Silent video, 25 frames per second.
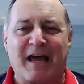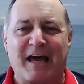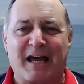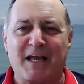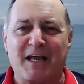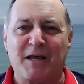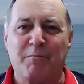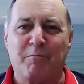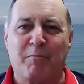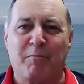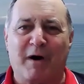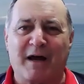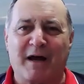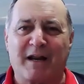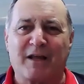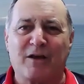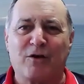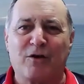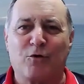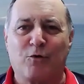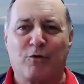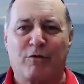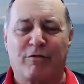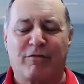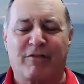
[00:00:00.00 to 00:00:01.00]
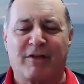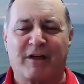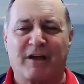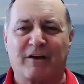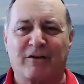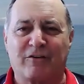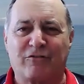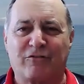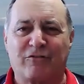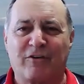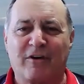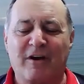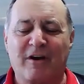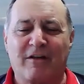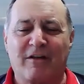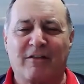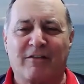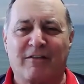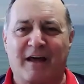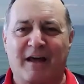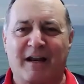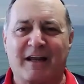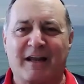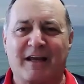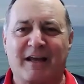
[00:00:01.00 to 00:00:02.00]
anybody who thinks
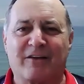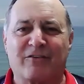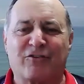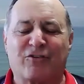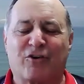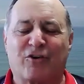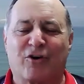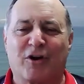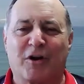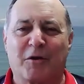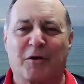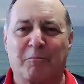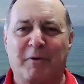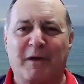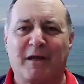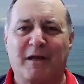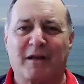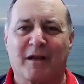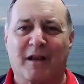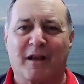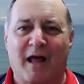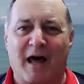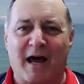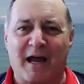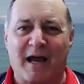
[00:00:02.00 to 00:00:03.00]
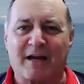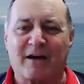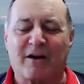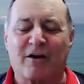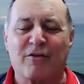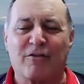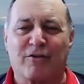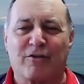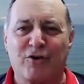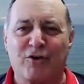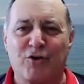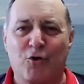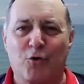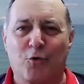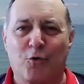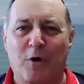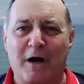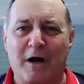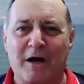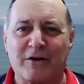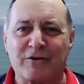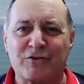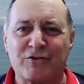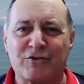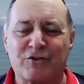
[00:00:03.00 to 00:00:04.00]
that it's going to be like the
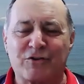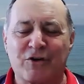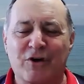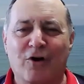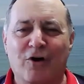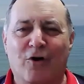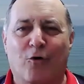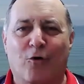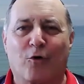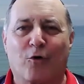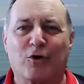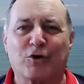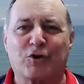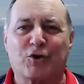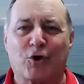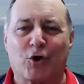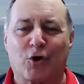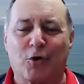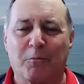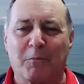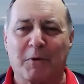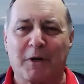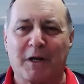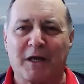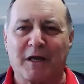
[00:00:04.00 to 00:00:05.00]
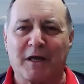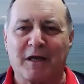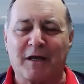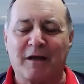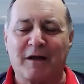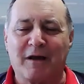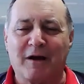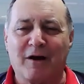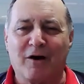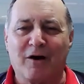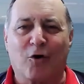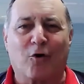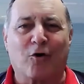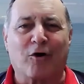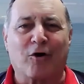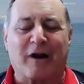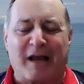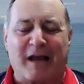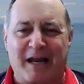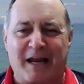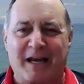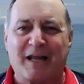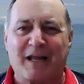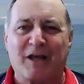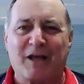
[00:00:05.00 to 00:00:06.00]
U.S. or Germany or
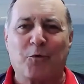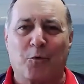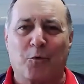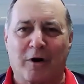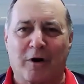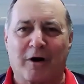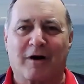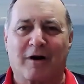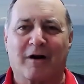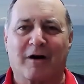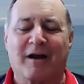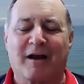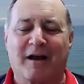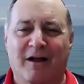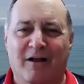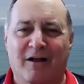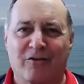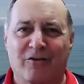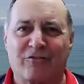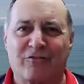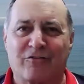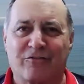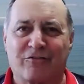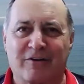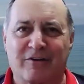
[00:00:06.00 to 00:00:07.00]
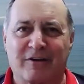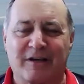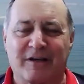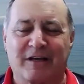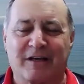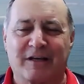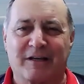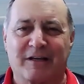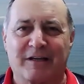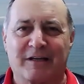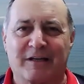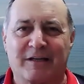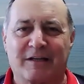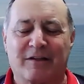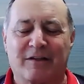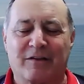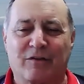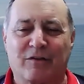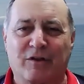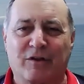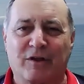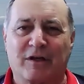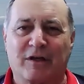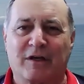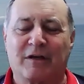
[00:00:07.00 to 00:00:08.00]
anywhere else in
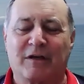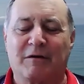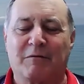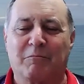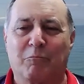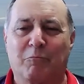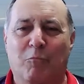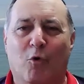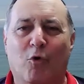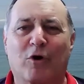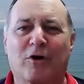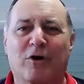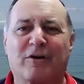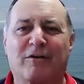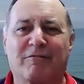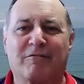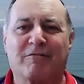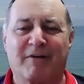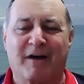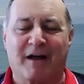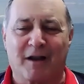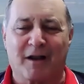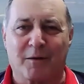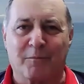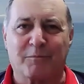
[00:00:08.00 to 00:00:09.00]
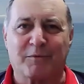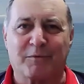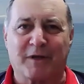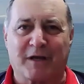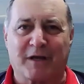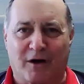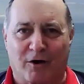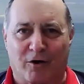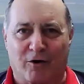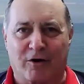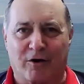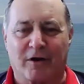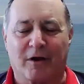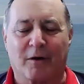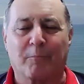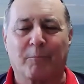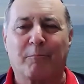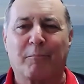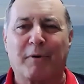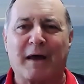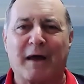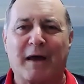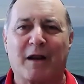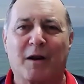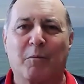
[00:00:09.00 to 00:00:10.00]
the more developed area.
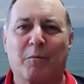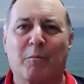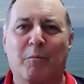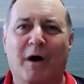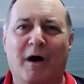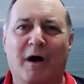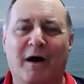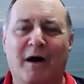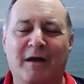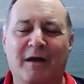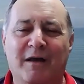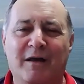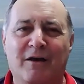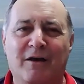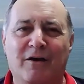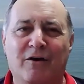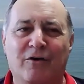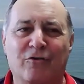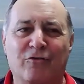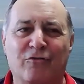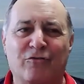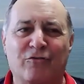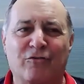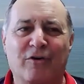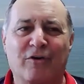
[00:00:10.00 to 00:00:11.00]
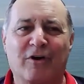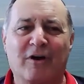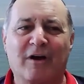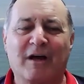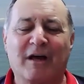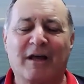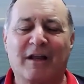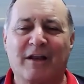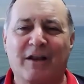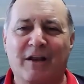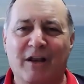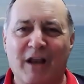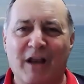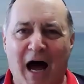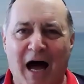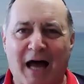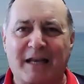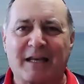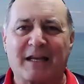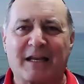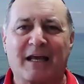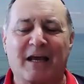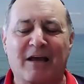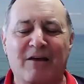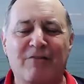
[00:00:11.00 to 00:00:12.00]
Panama is
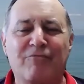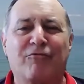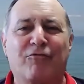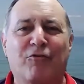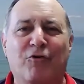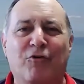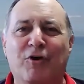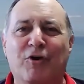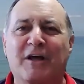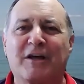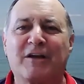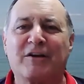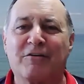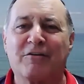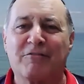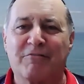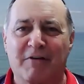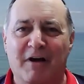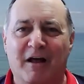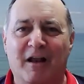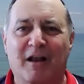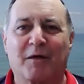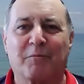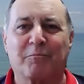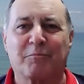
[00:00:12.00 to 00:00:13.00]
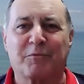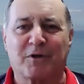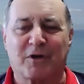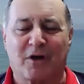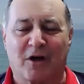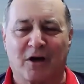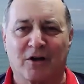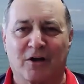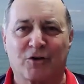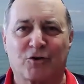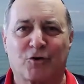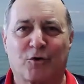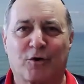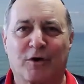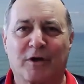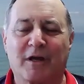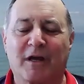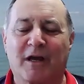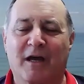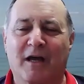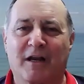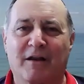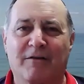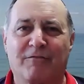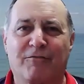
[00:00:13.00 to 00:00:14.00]
not a fully developed country.
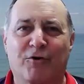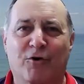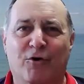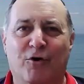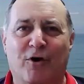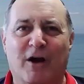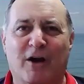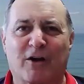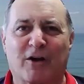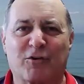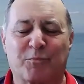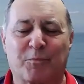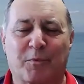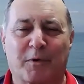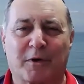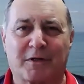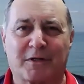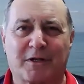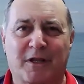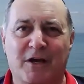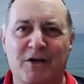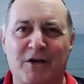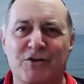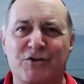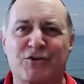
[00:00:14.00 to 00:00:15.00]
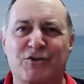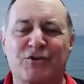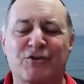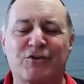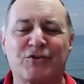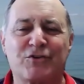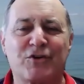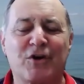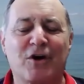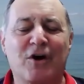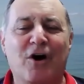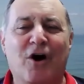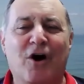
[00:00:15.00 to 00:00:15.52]
And if your expectations